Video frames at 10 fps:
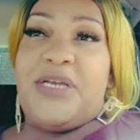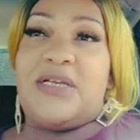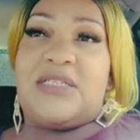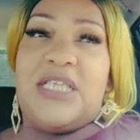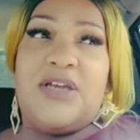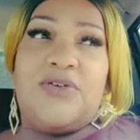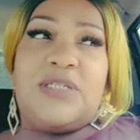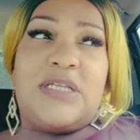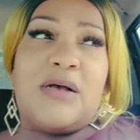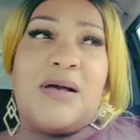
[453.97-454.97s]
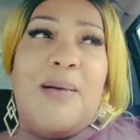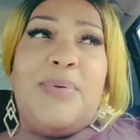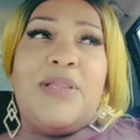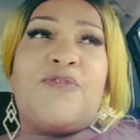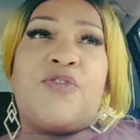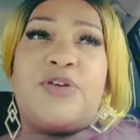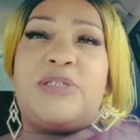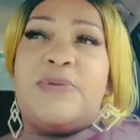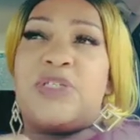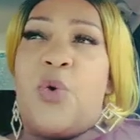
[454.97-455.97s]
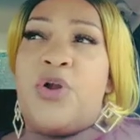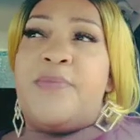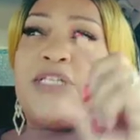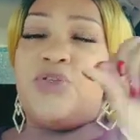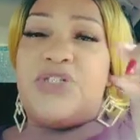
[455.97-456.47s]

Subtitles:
because there's a couple of Christmas ornaments.